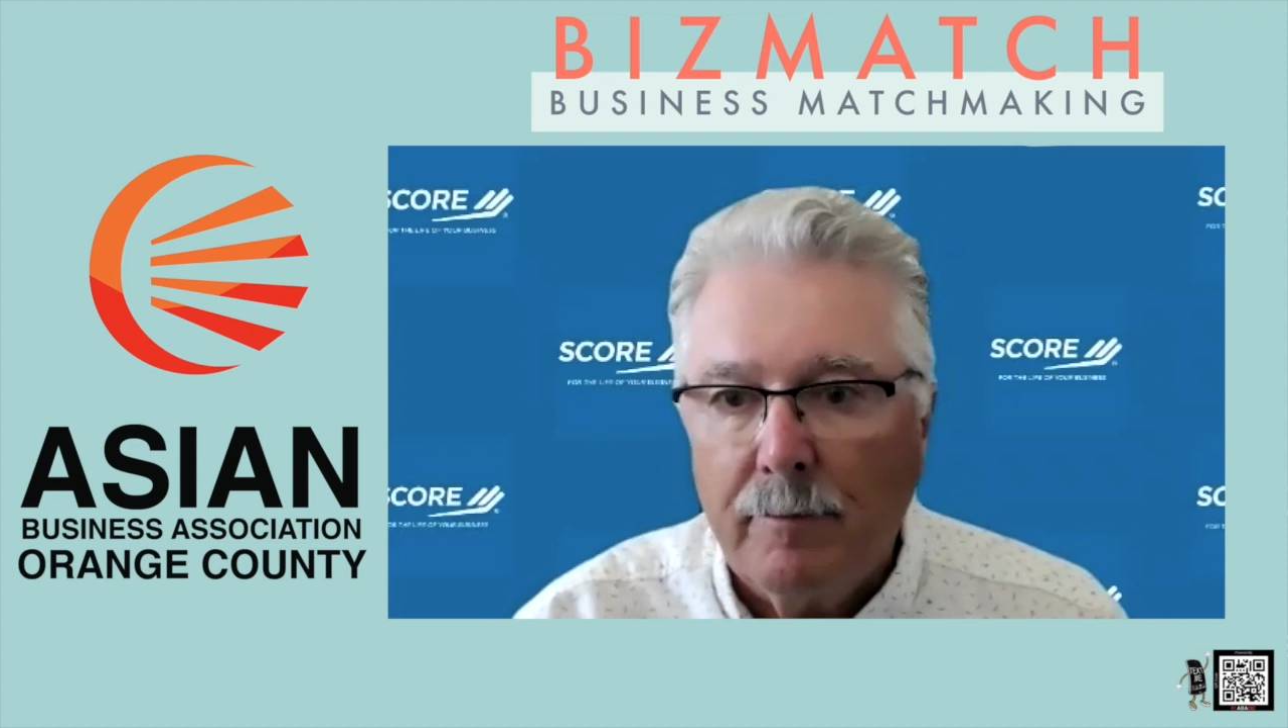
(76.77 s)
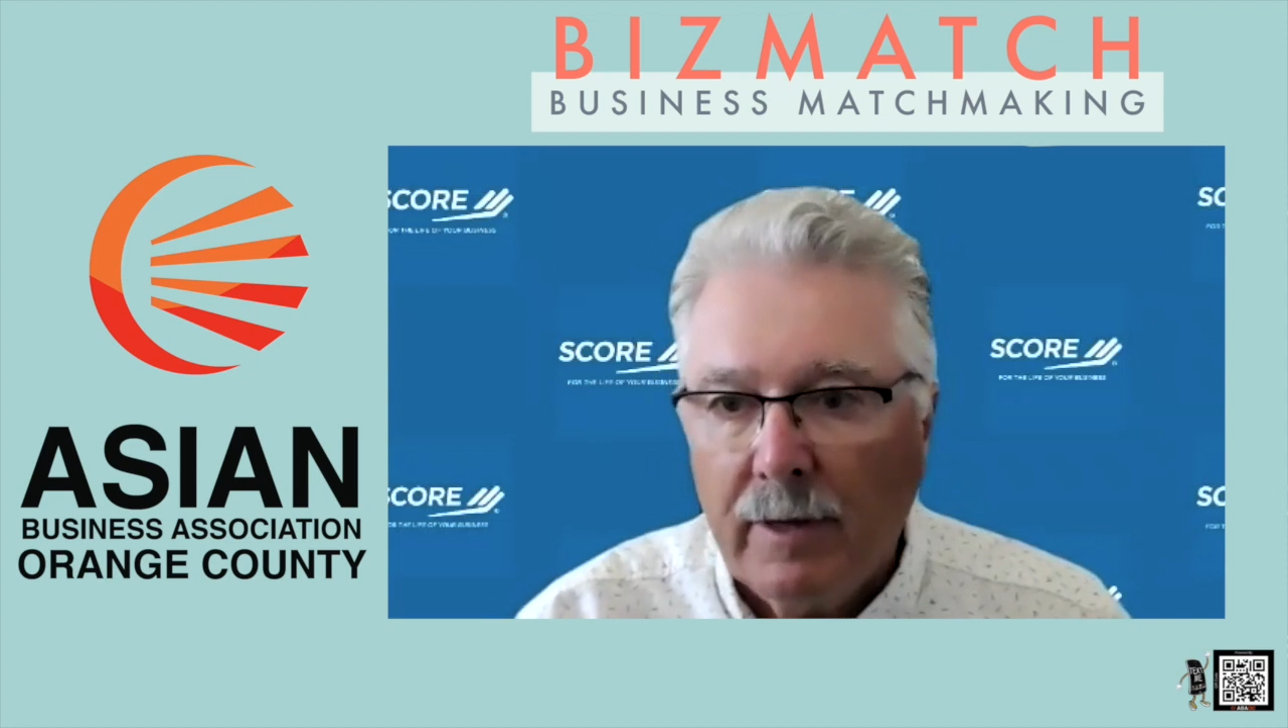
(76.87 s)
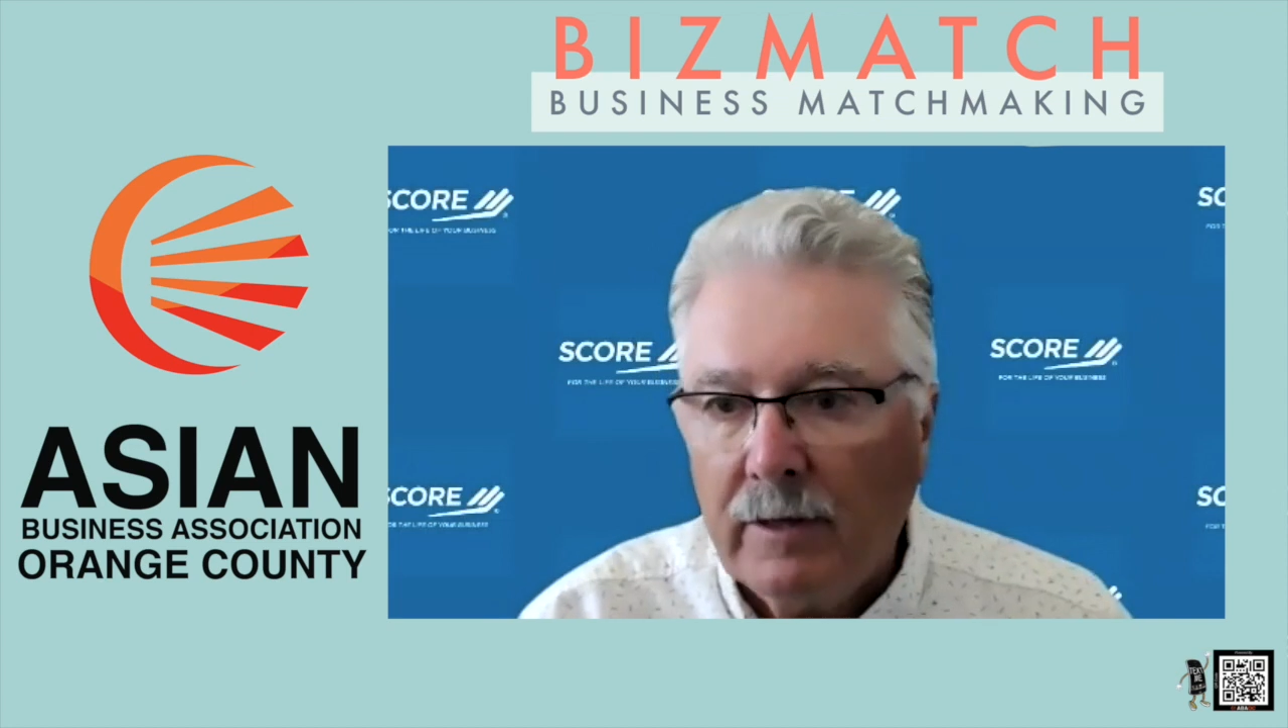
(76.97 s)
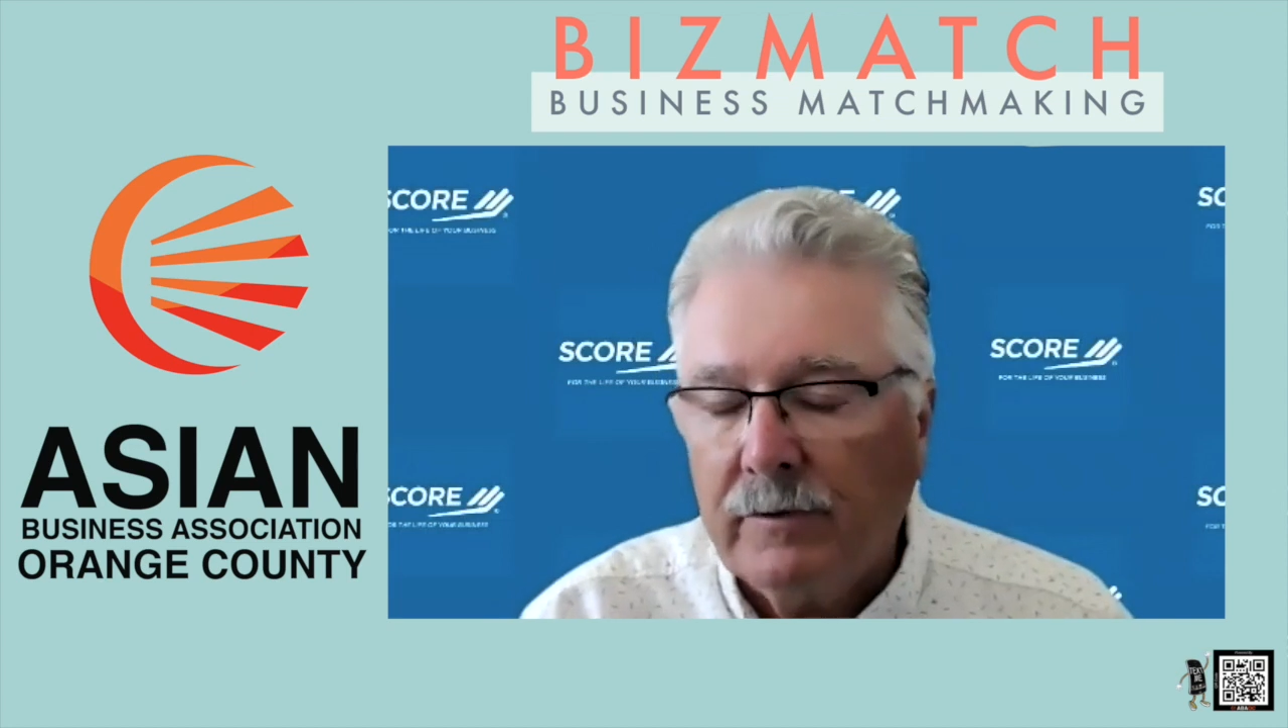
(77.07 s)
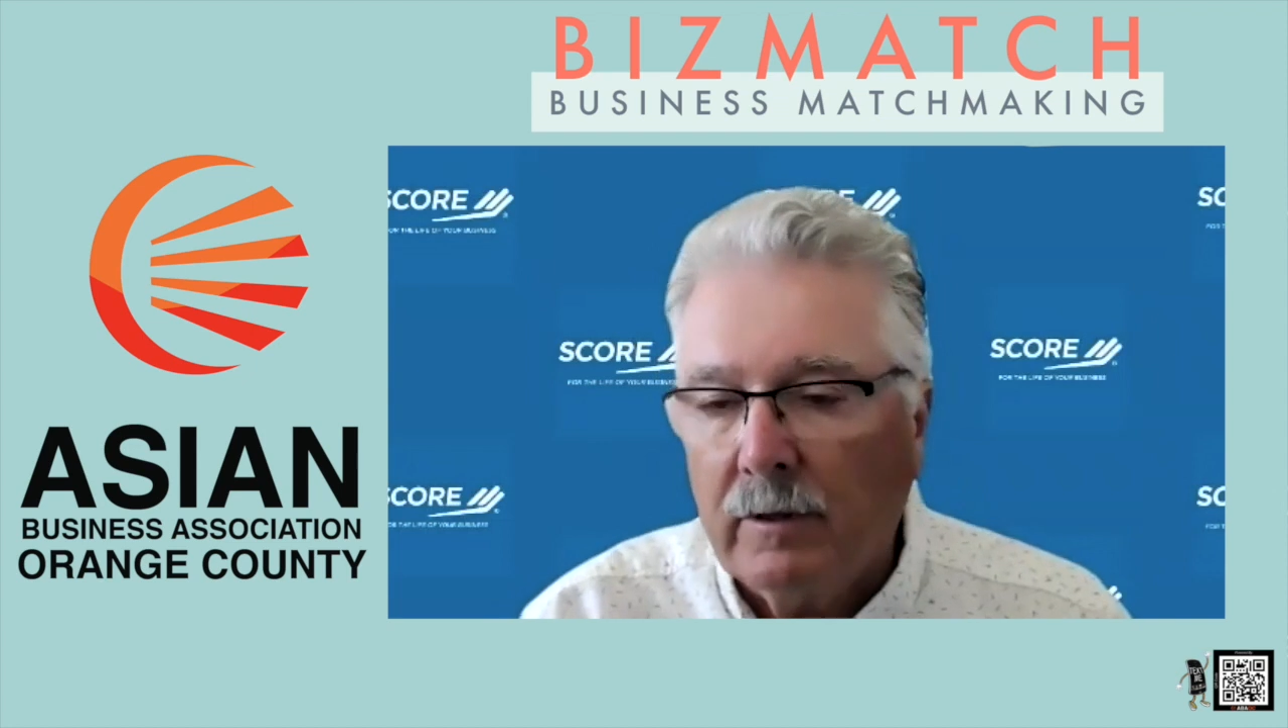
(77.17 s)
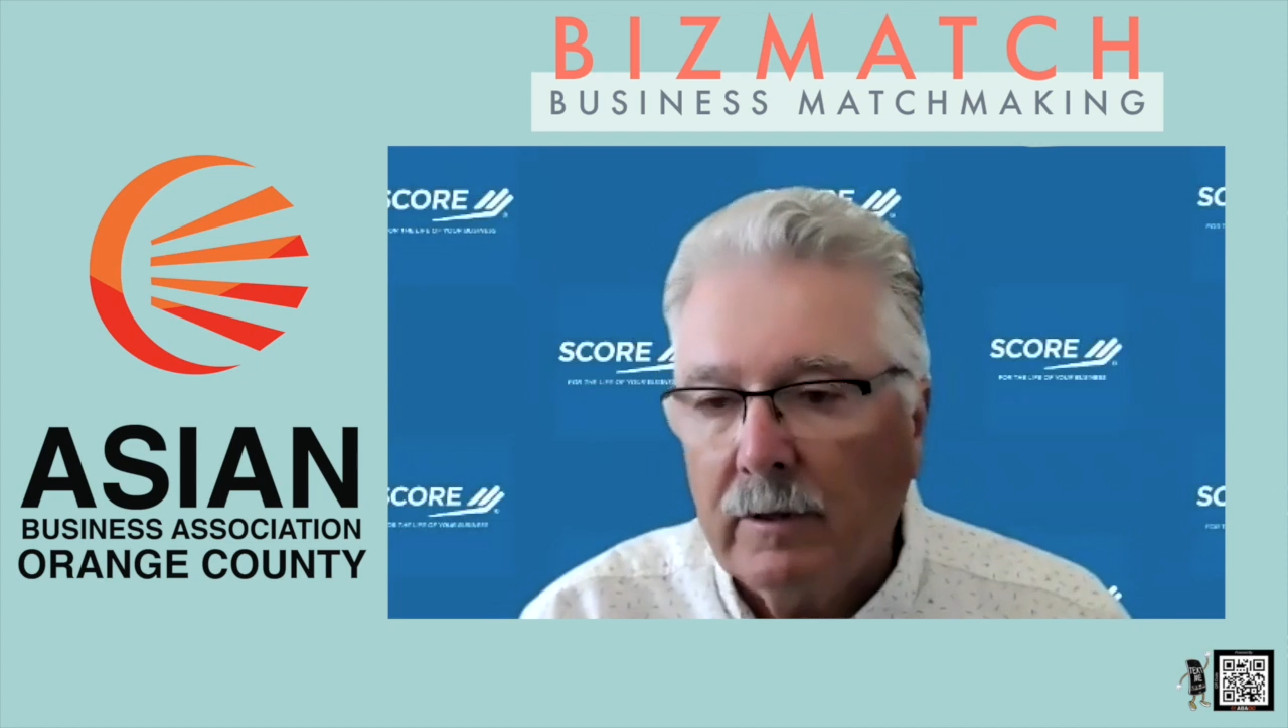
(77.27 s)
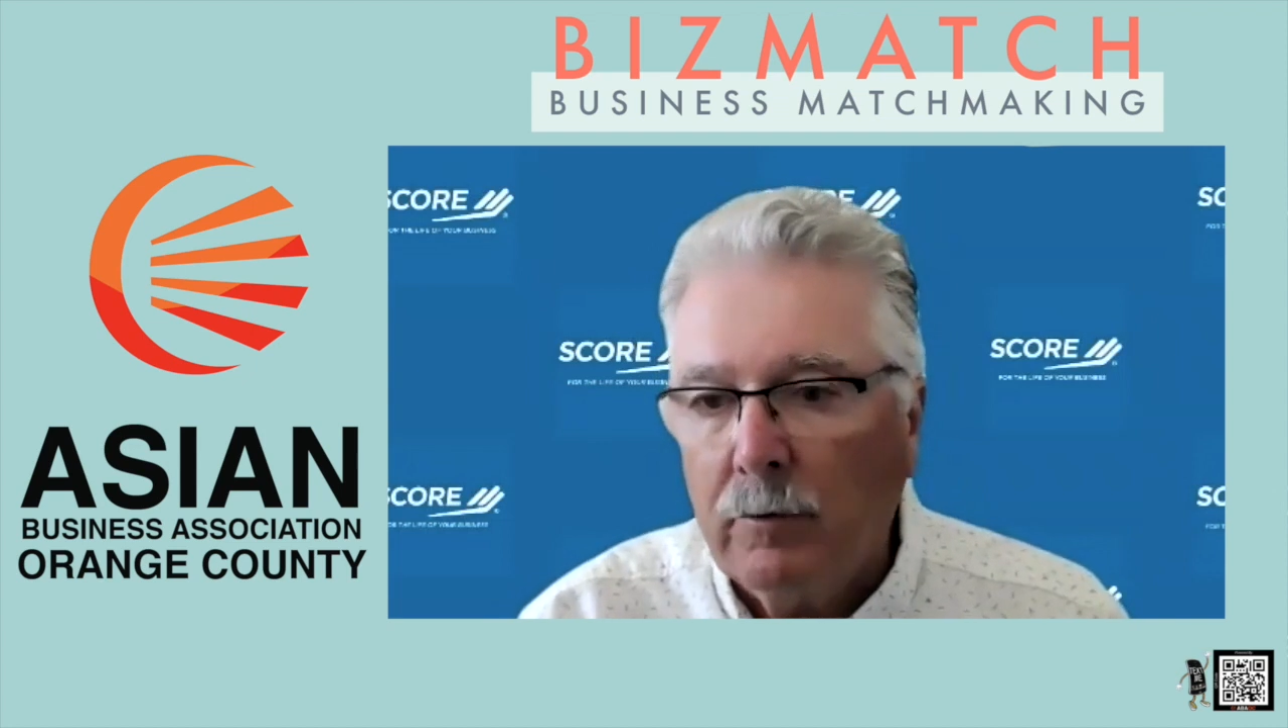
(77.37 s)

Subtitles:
Basically,